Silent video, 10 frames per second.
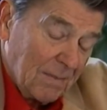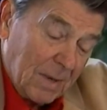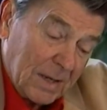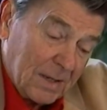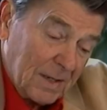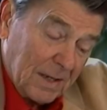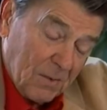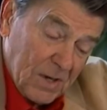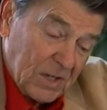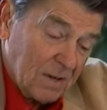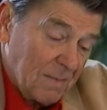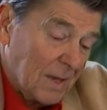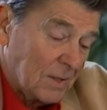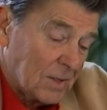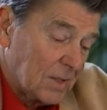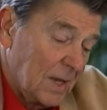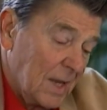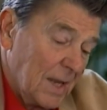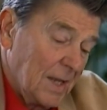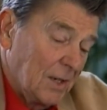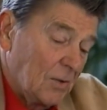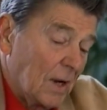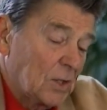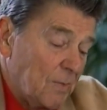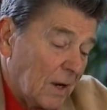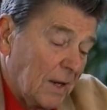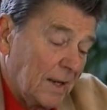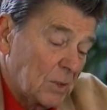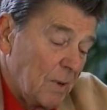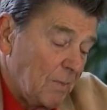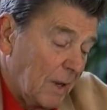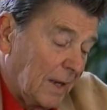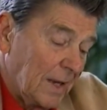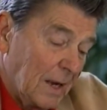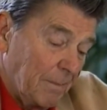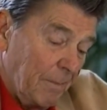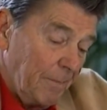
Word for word: But in recent months, drug smuggling has been picking up.